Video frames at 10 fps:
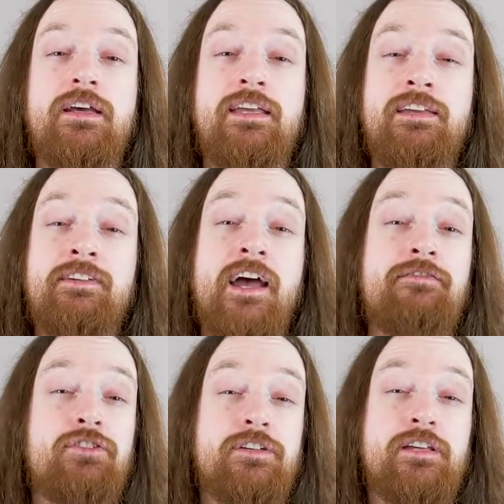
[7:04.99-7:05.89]
even
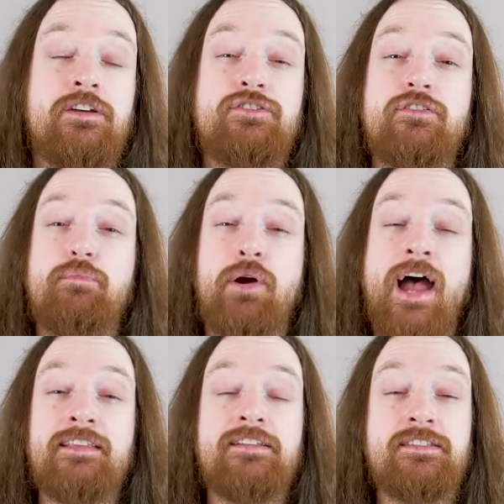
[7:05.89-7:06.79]
after years of
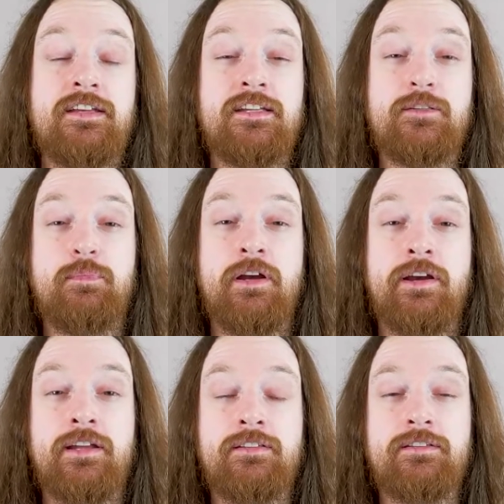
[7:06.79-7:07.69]
practice and
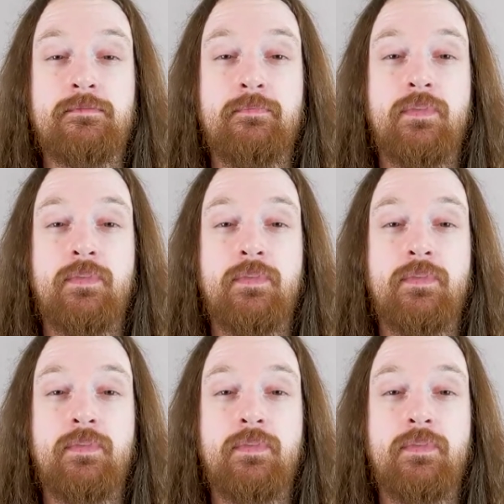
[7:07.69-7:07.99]
experience.